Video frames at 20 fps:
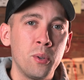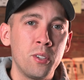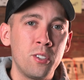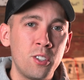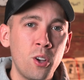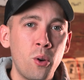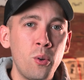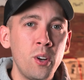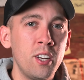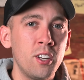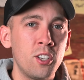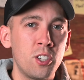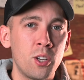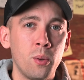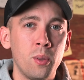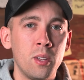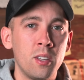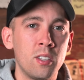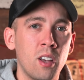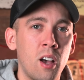with Sony to
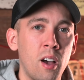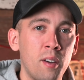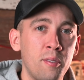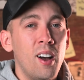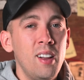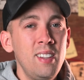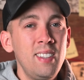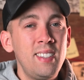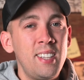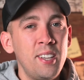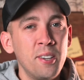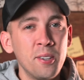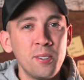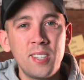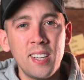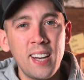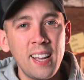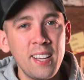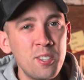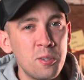show this off until
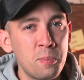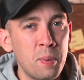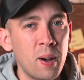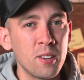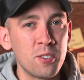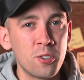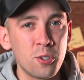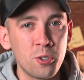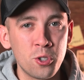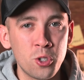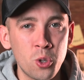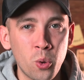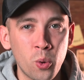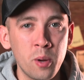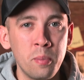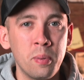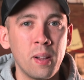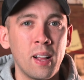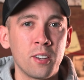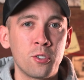today's sponsor
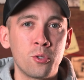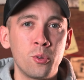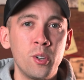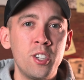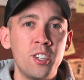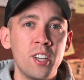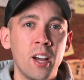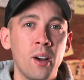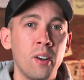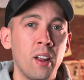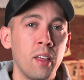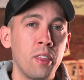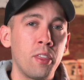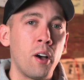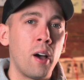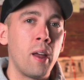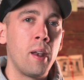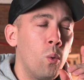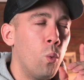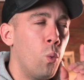Storyblocks reached out, and I
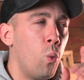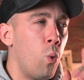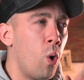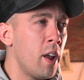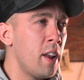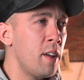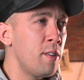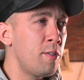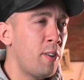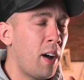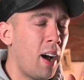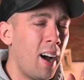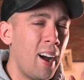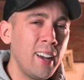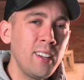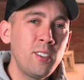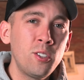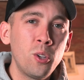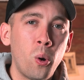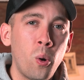thought, what if
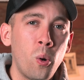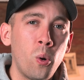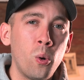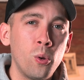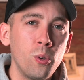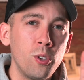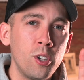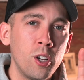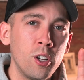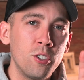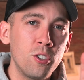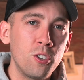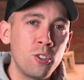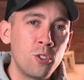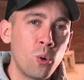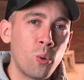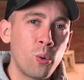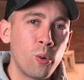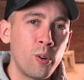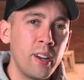I told a
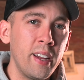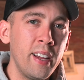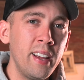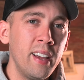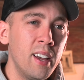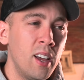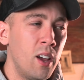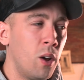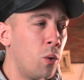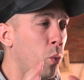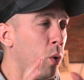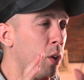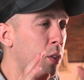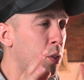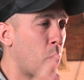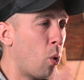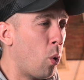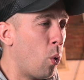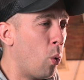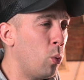story
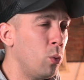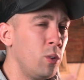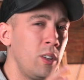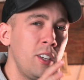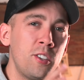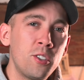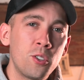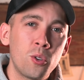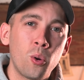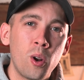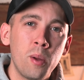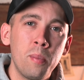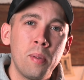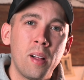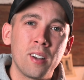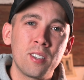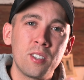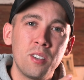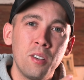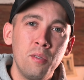with only
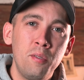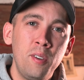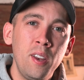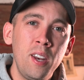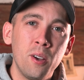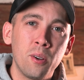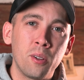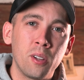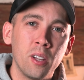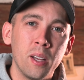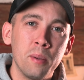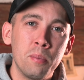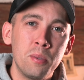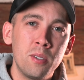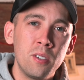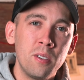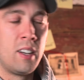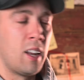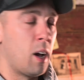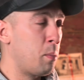Storyblocks video
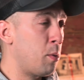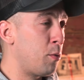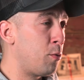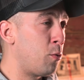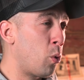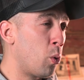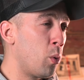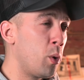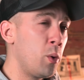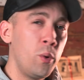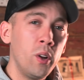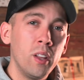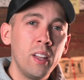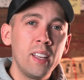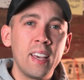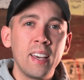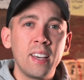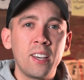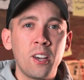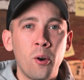clips? Now, before we really
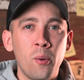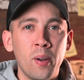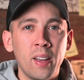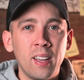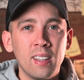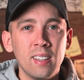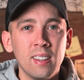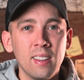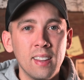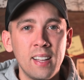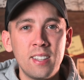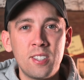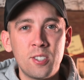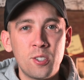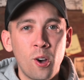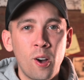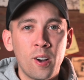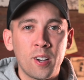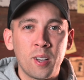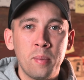get going, let's
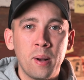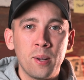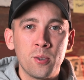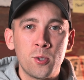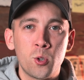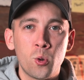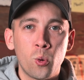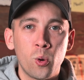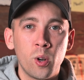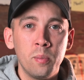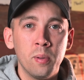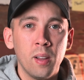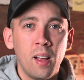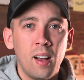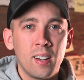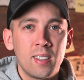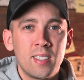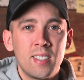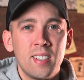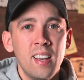talk about
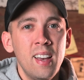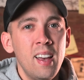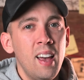Storyblocks.